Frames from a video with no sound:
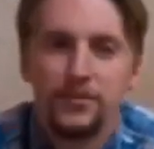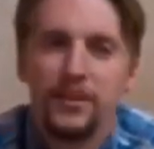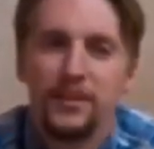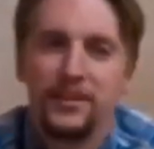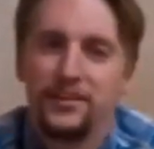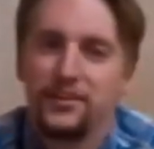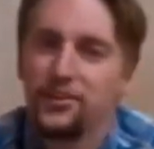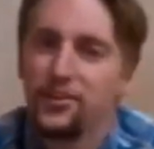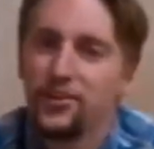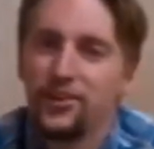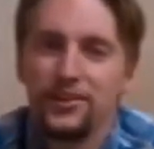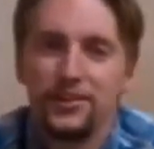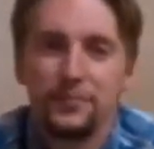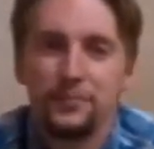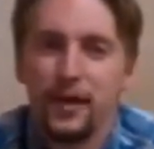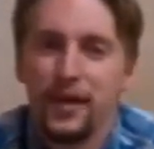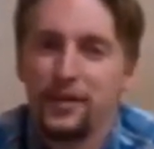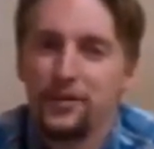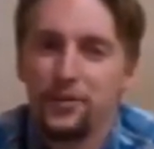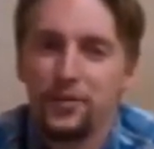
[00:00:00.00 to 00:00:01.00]
then you're in the
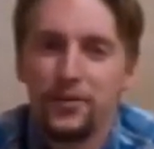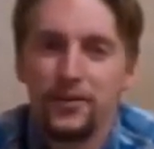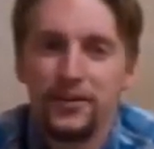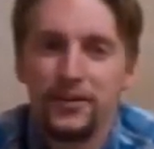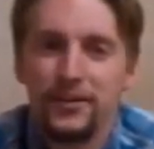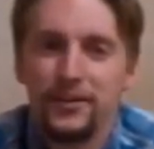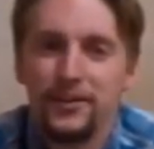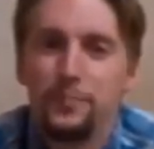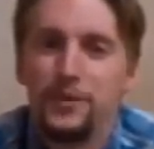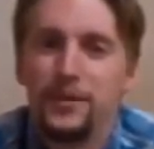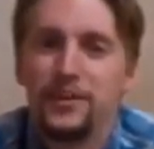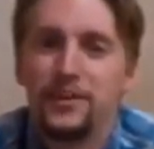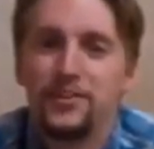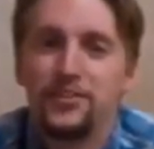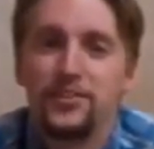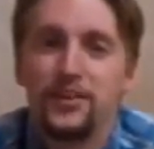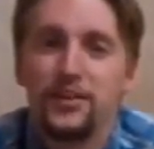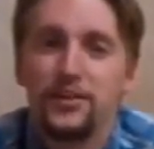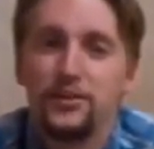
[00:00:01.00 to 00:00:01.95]
minority because